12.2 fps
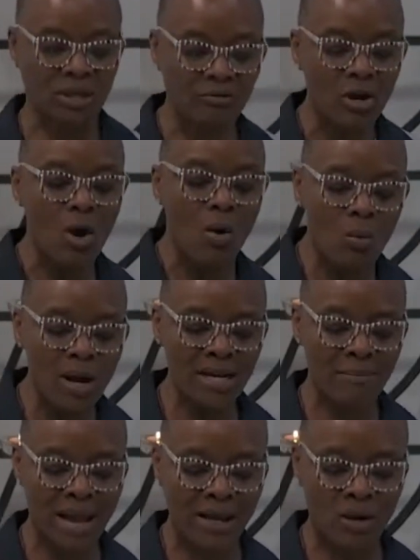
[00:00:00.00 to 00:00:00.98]
of what
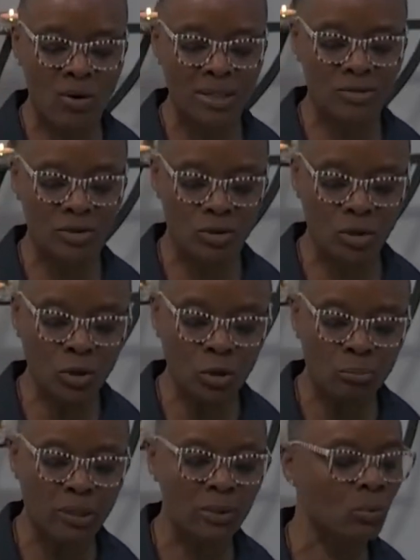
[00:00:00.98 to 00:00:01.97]
am I going to do,
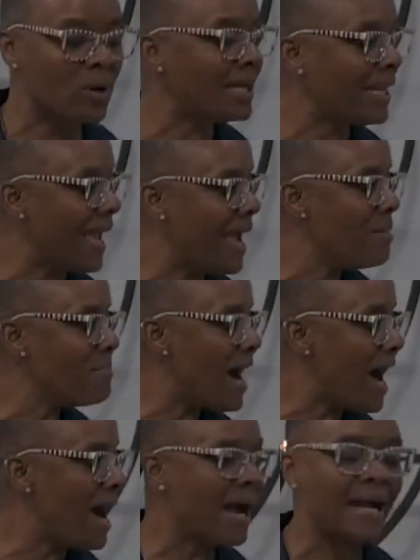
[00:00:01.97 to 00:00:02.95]
but what am
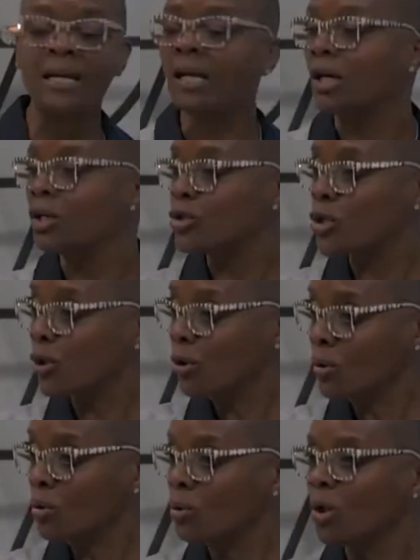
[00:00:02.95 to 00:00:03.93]
I
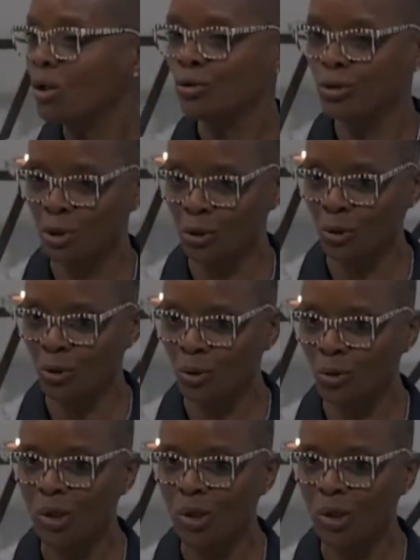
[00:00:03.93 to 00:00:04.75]
to do?